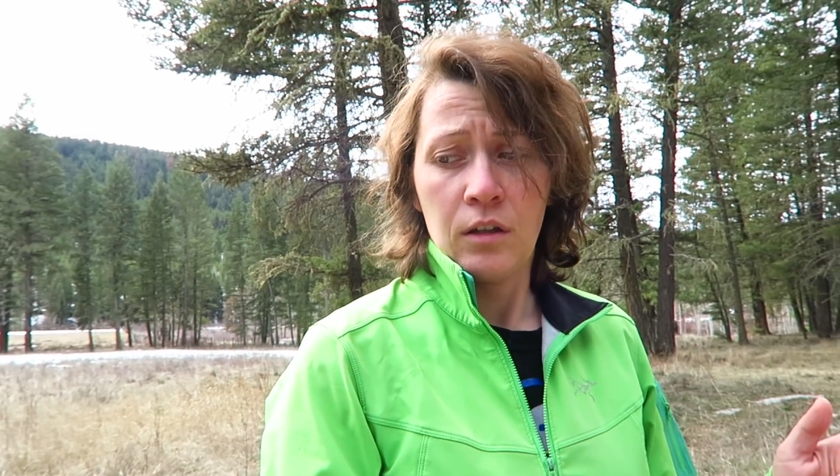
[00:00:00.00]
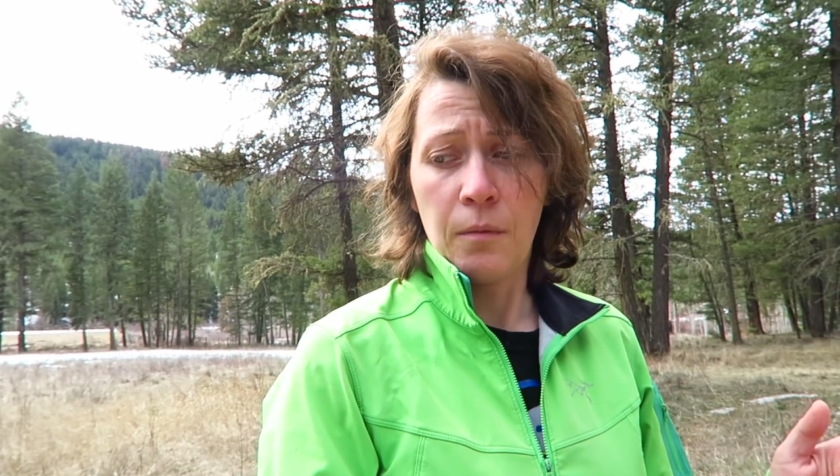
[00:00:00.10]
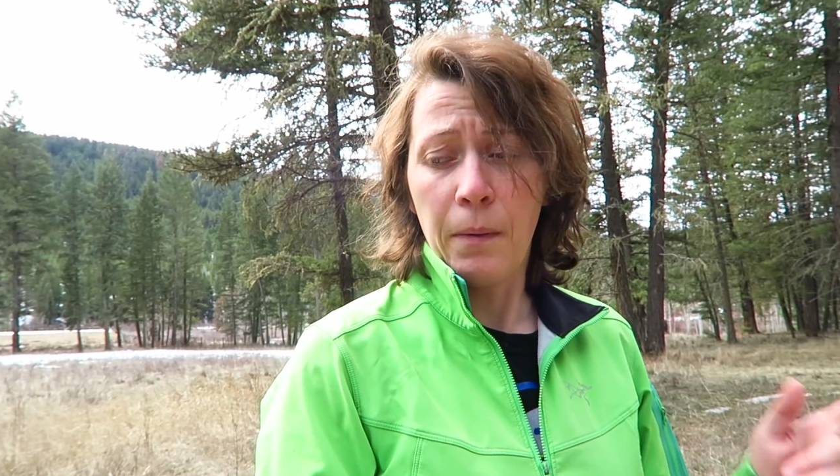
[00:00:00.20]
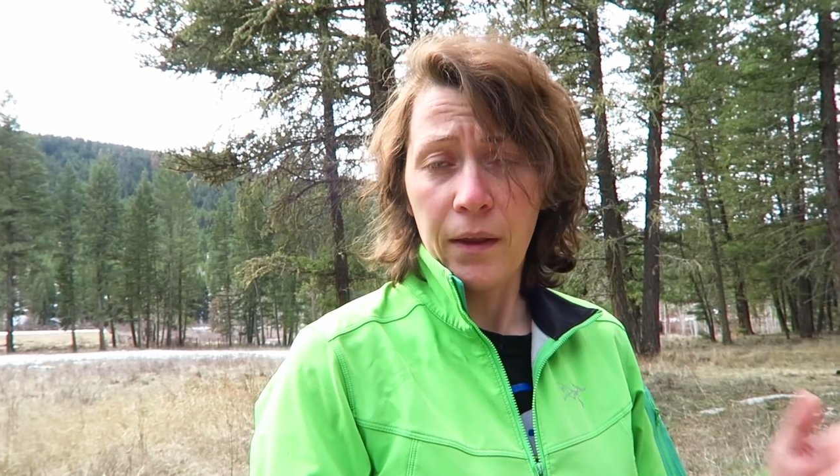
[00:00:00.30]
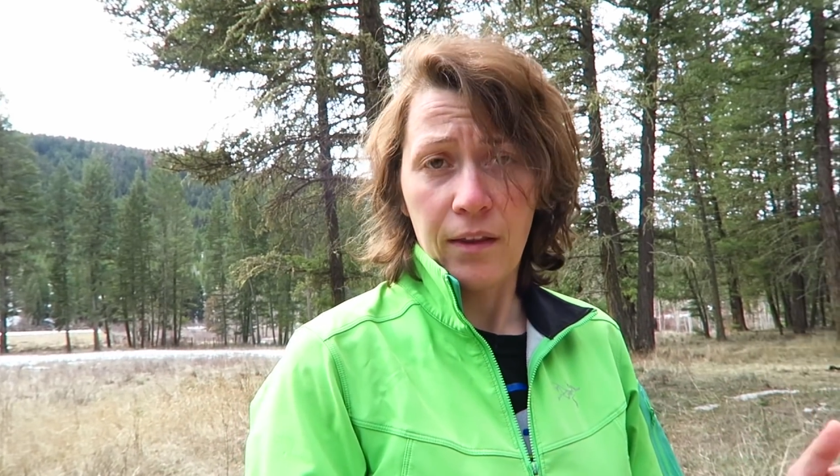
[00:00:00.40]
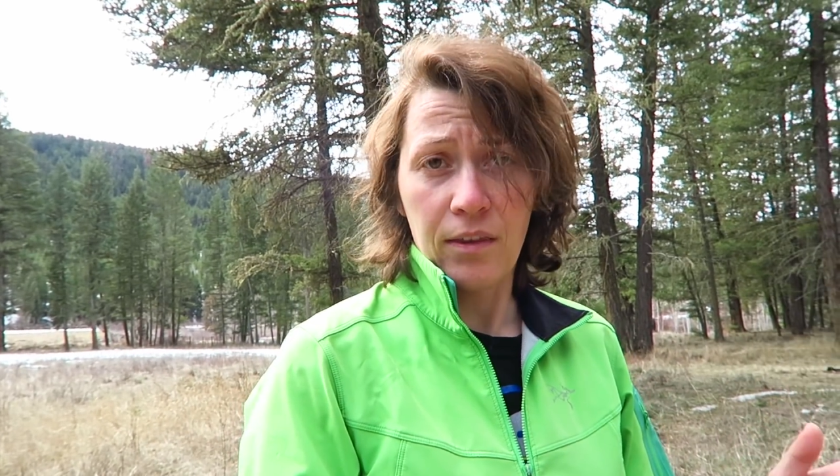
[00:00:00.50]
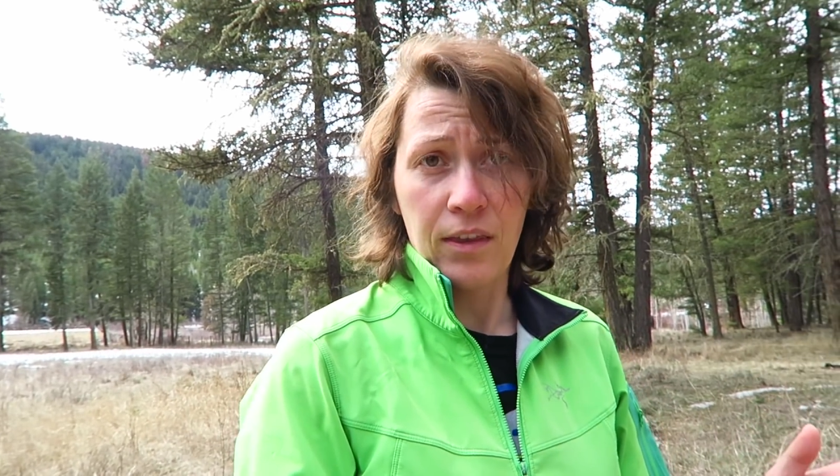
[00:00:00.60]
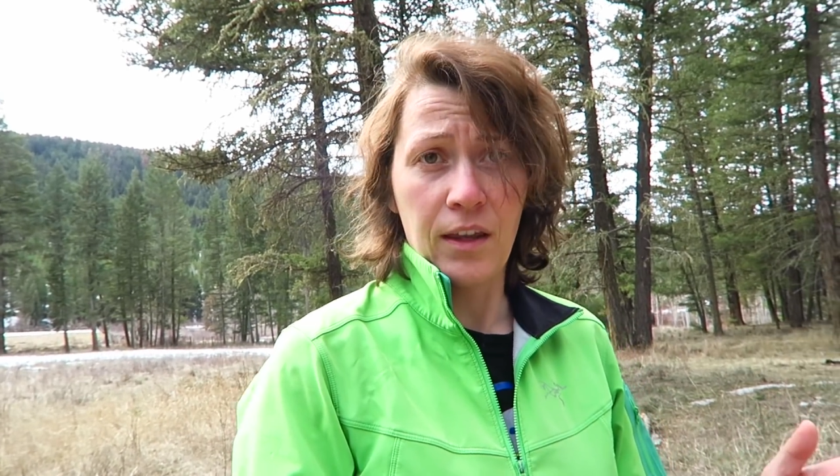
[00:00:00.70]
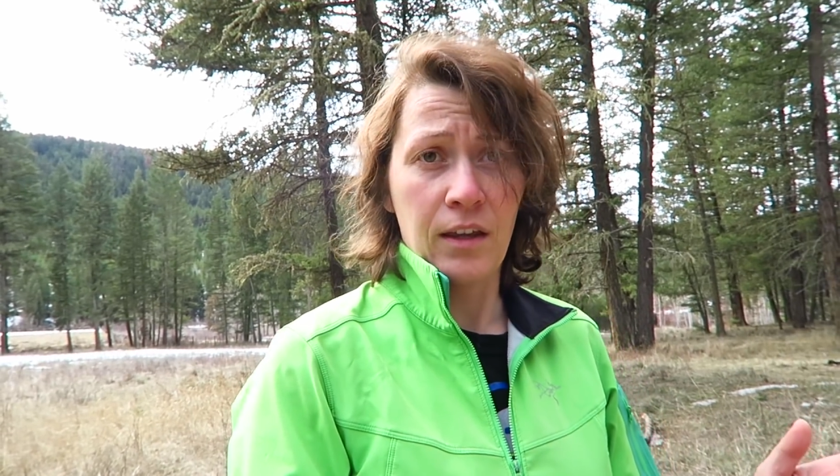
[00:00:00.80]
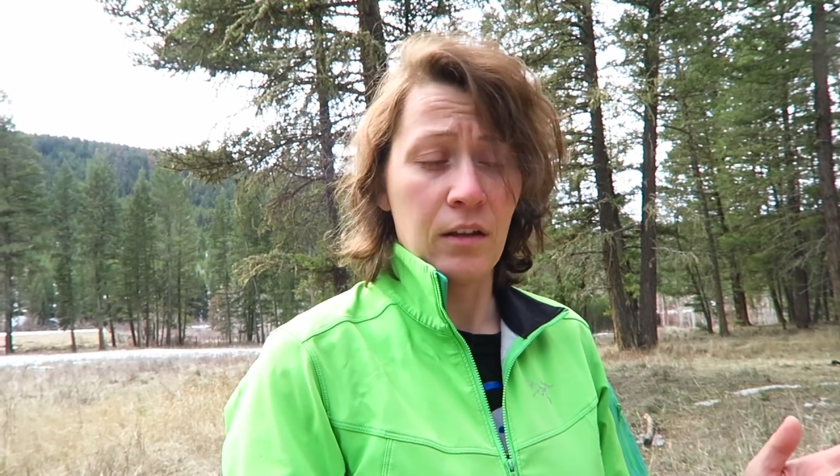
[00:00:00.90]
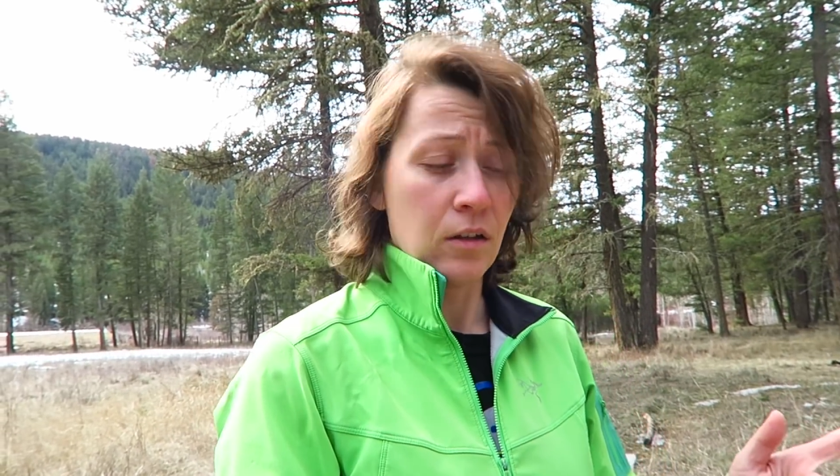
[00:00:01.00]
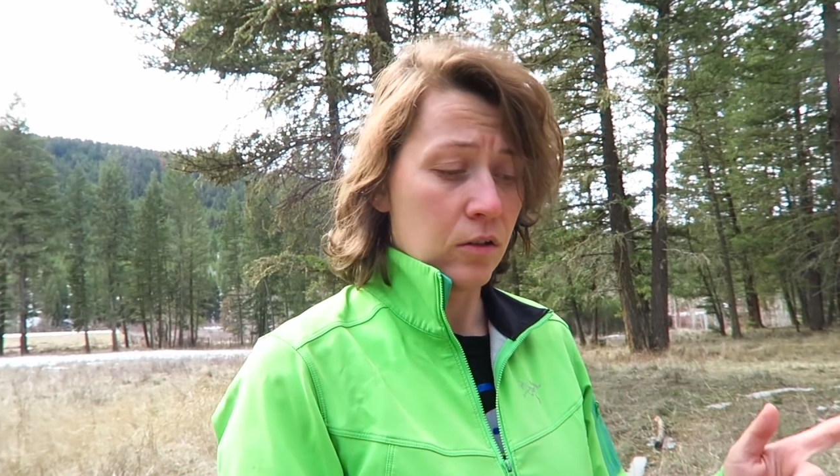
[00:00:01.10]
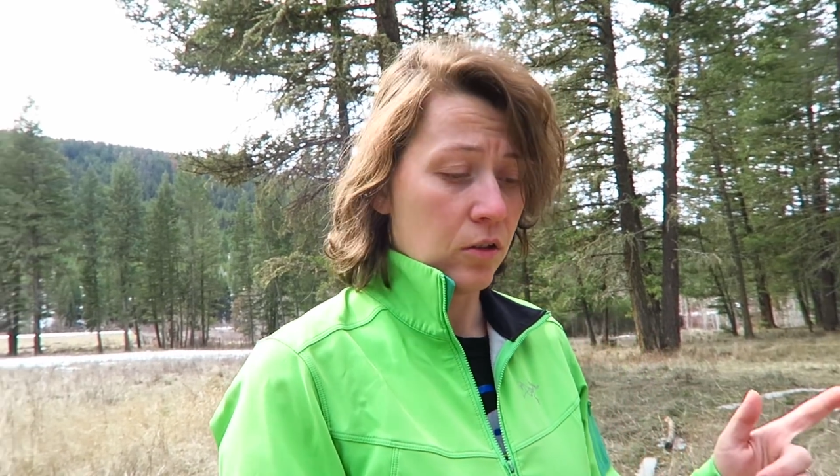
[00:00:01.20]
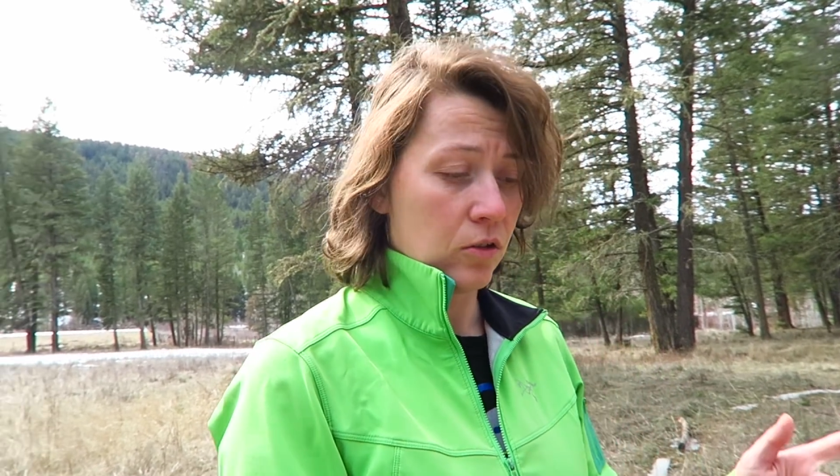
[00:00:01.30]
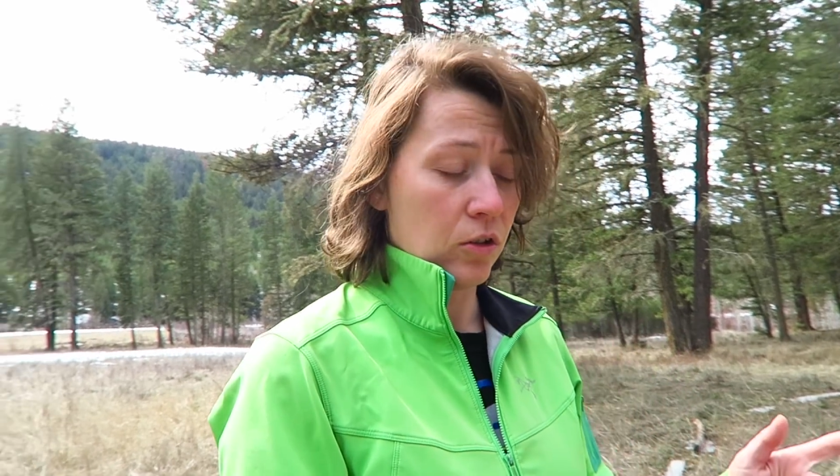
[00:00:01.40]
the best thing
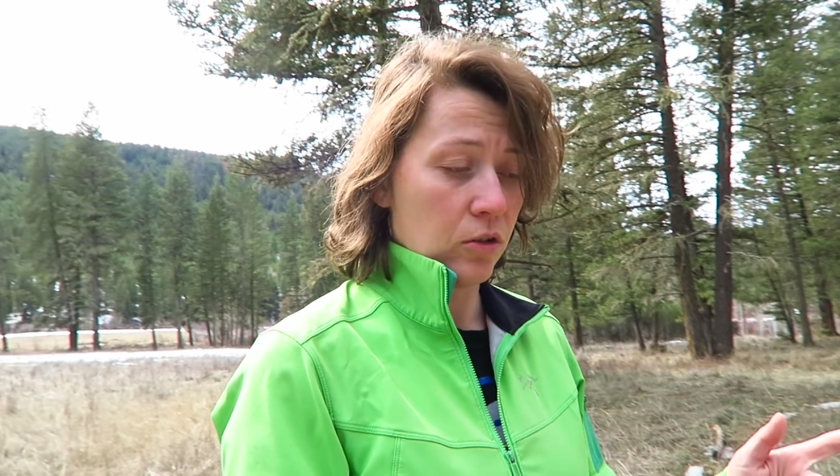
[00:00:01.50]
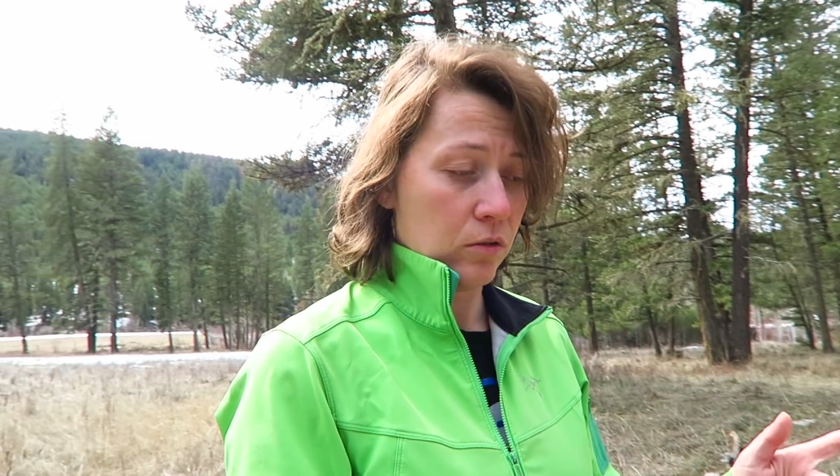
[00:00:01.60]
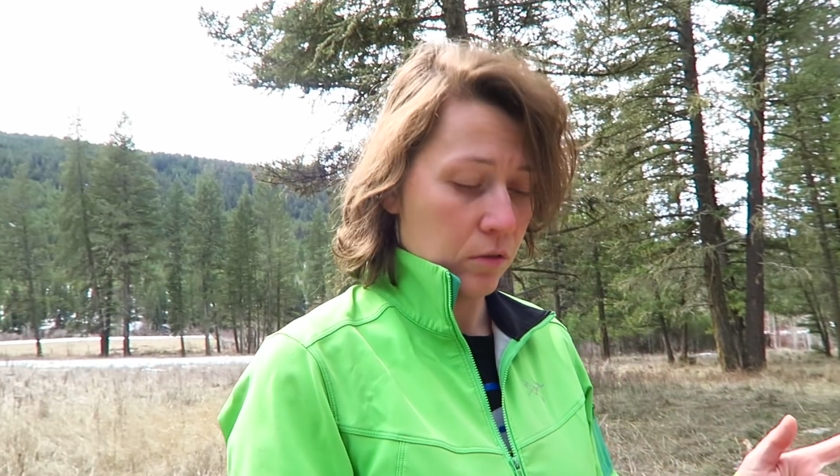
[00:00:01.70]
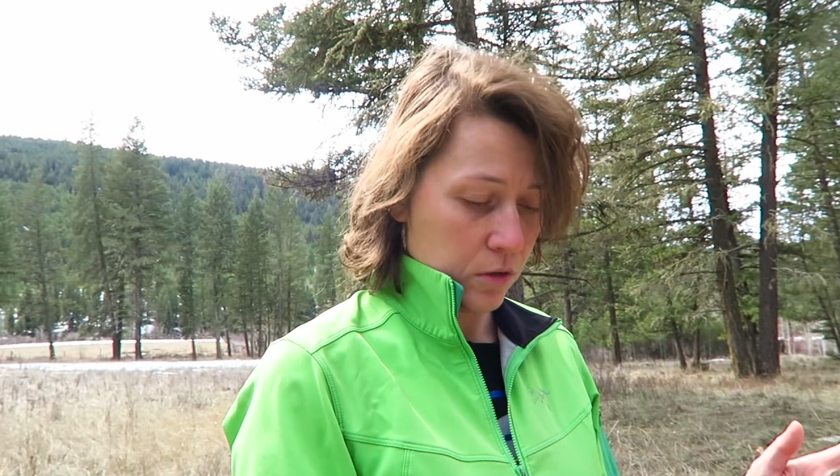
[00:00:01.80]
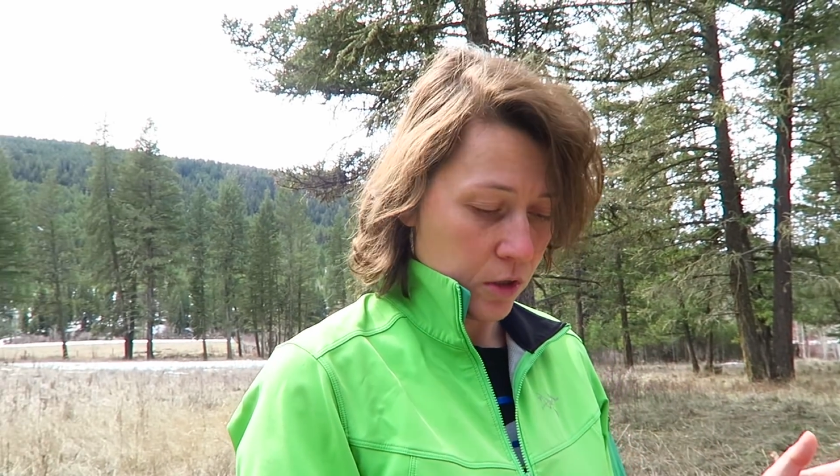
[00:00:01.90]
to do